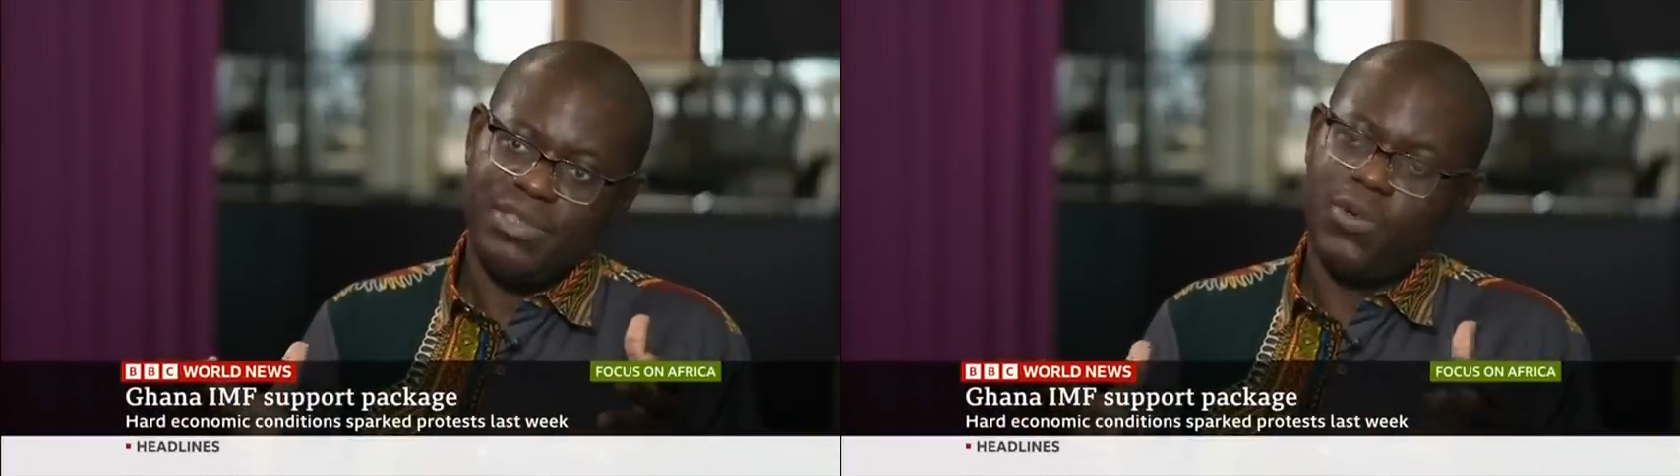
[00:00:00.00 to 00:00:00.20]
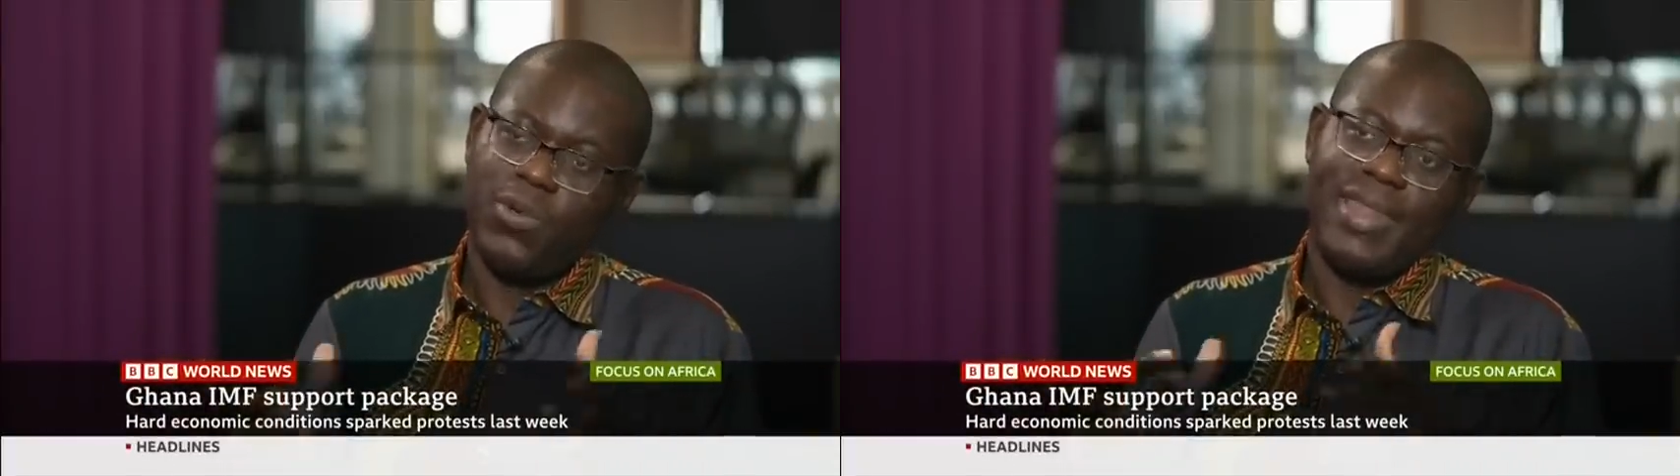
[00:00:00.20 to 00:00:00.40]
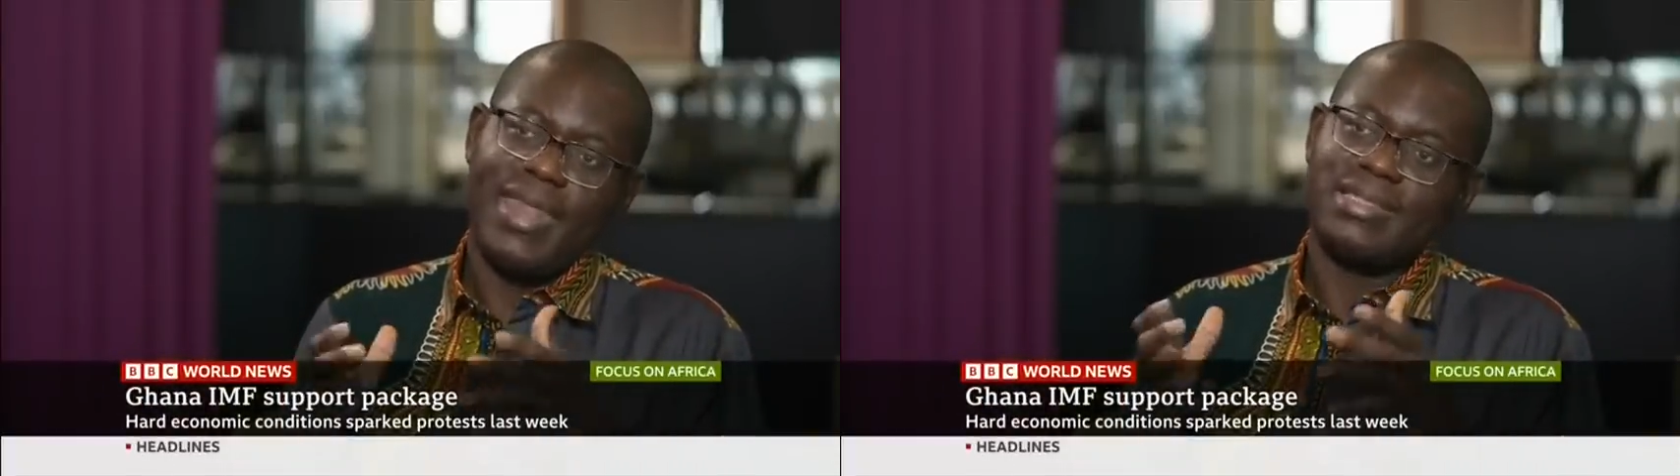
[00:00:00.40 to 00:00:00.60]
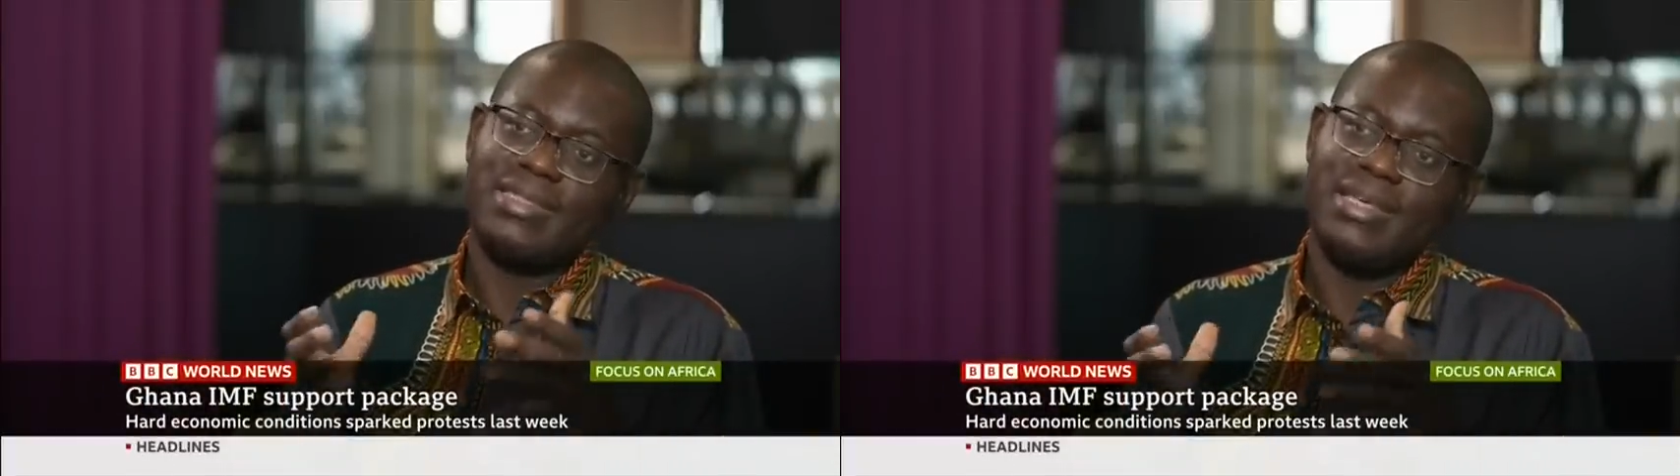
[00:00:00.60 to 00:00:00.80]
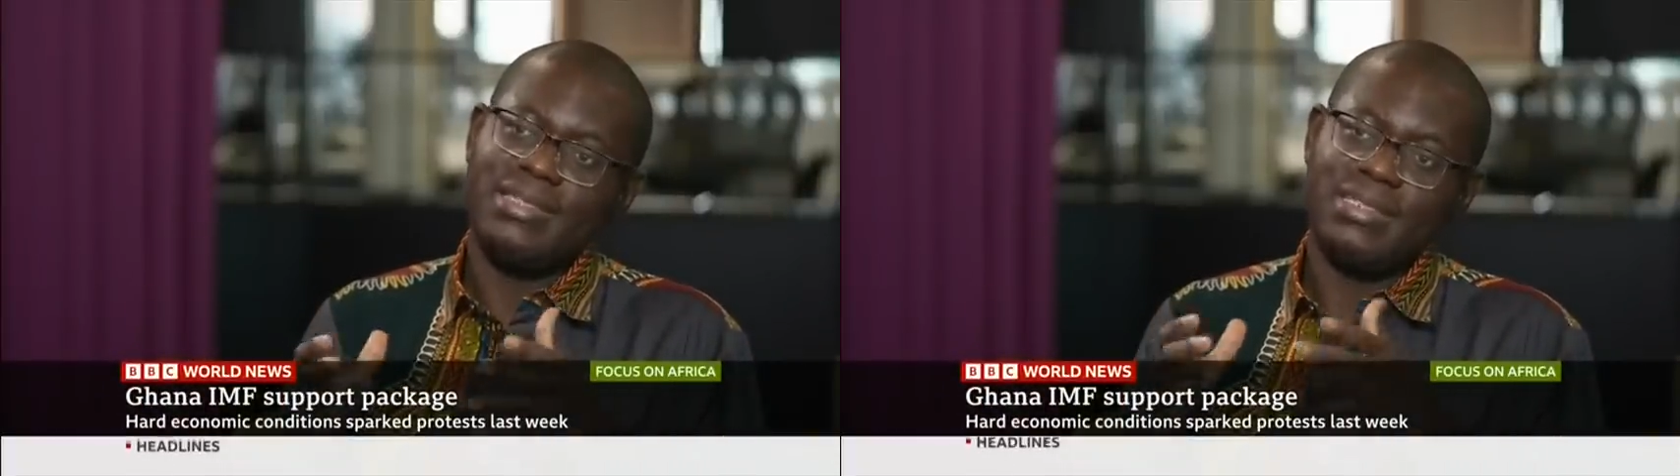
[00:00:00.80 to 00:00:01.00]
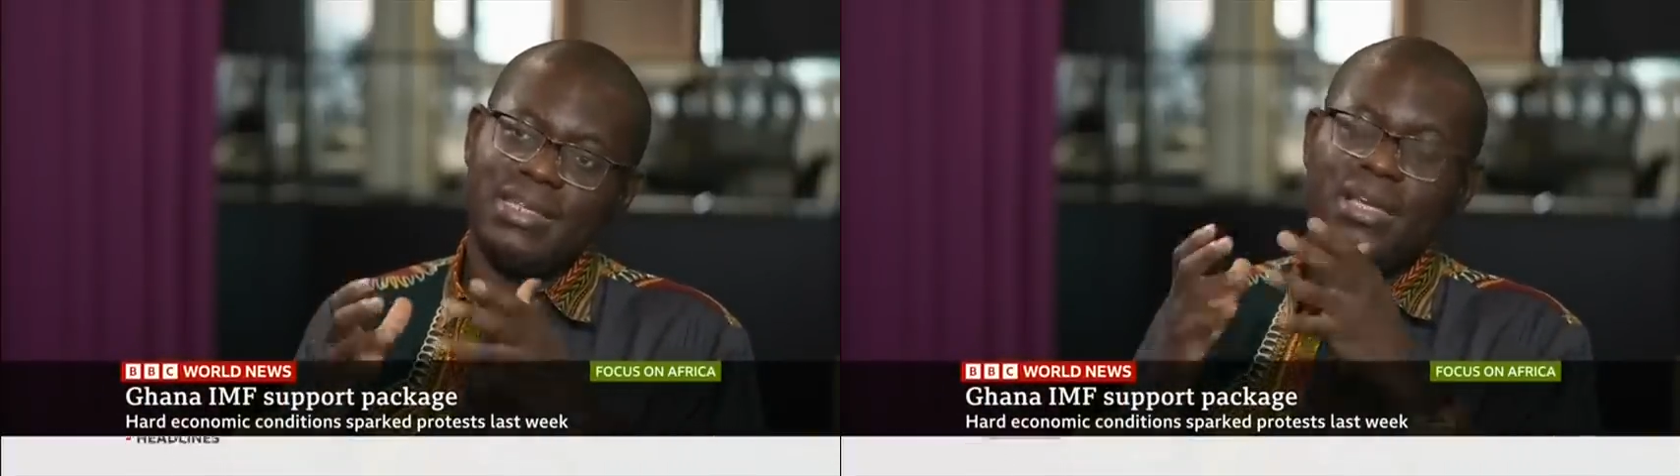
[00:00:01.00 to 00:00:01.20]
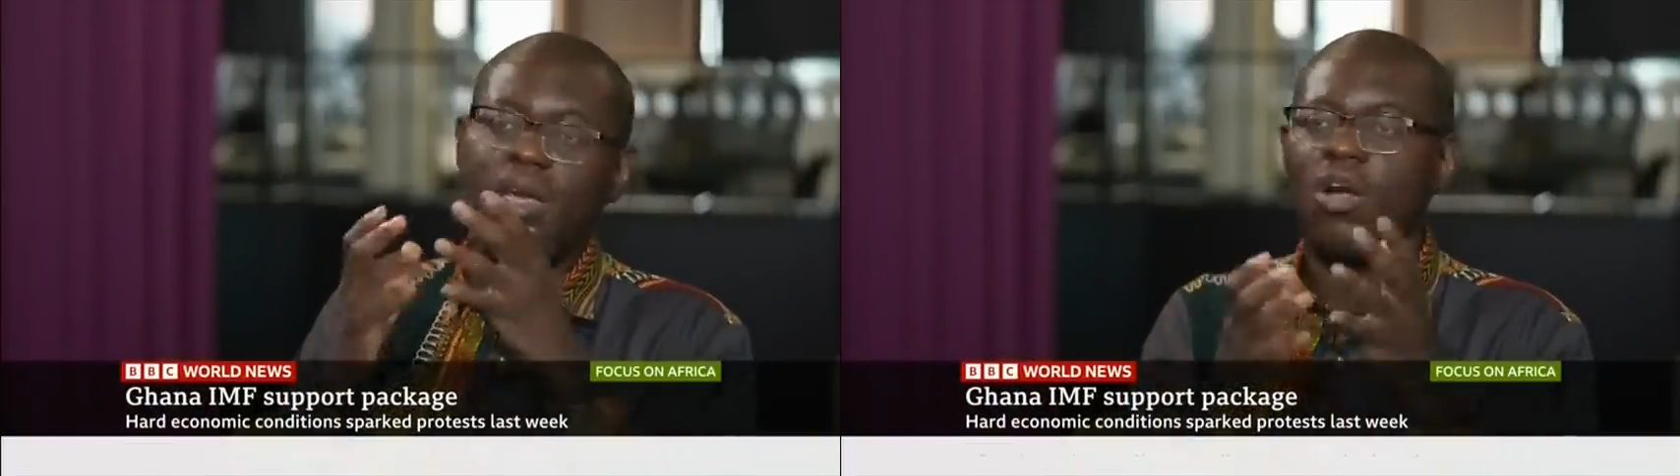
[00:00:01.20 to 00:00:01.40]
So in that sense,